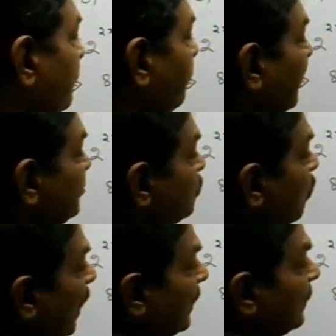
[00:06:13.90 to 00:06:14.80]
plus
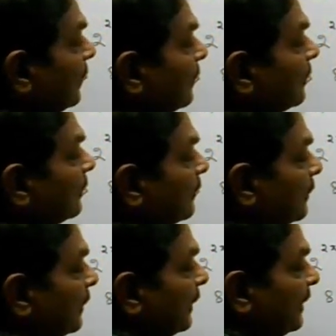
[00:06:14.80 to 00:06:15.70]
1
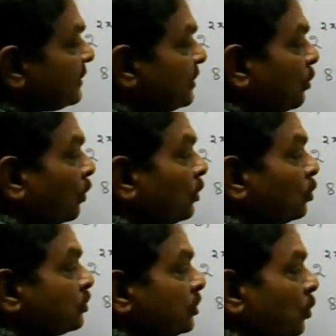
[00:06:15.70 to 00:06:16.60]
is equal
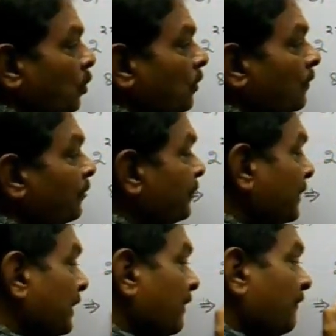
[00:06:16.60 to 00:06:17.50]
to 0.
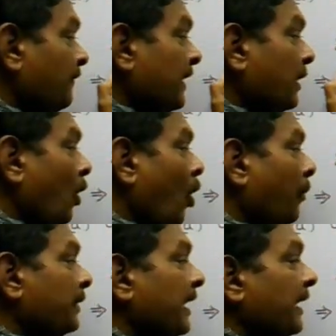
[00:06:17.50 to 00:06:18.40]
We
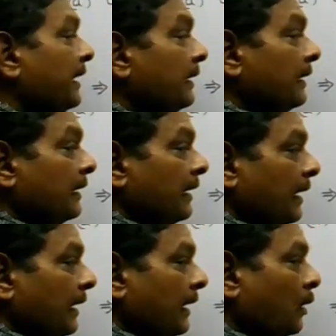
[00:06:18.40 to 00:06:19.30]
obtain
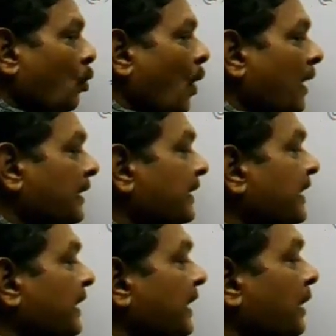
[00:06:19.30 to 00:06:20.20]
a
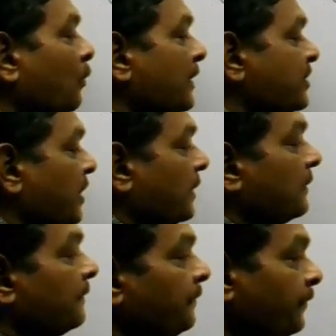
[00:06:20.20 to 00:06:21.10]
quadratic equation.
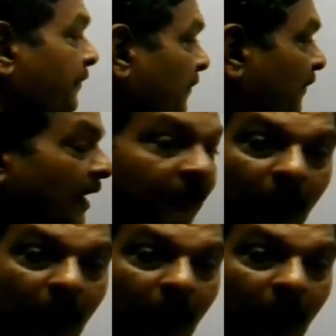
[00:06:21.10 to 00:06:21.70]
We have